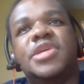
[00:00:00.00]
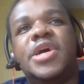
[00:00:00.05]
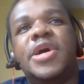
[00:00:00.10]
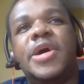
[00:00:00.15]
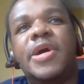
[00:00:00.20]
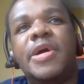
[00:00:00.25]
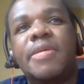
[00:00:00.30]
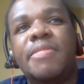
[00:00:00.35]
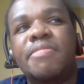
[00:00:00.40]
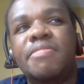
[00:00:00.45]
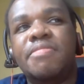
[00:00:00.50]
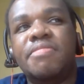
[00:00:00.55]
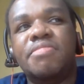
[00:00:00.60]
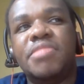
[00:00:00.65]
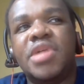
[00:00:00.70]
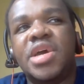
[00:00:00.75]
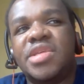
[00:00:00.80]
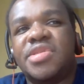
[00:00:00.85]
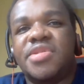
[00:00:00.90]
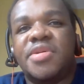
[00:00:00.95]

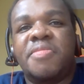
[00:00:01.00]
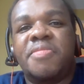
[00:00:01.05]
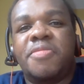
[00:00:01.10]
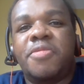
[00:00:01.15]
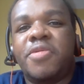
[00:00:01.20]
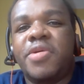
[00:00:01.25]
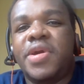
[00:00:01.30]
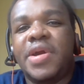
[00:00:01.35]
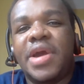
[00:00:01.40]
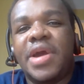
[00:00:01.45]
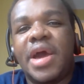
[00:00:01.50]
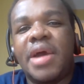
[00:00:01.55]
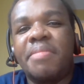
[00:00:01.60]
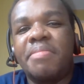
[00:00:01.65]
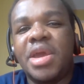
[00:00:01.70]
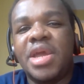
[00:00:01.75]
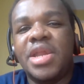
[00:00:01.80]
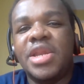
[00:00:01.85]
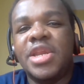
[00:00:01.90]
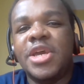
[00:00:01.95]
at some point I
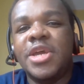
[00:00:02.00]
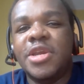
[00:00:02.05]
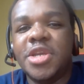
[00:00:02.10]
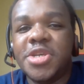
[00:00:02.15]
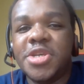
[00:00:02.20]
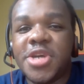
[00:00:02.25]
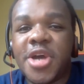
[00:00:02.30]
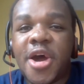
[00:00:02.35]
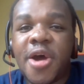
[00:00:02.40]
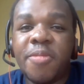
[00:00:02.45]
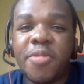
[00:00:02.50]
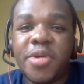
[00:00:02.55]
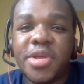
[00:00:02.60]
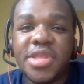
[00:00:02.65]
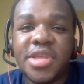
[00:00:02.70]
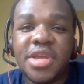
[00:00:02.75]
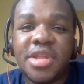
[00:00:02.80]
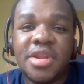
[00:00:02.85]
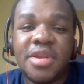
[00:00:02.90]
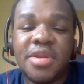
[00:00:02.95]
may need a job
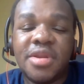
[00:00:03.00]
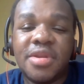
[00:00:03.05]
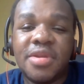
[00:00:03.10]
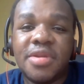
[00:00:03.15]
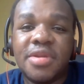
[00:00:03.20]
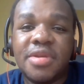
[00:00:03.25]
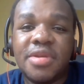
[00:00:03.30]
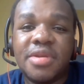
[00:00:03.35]
within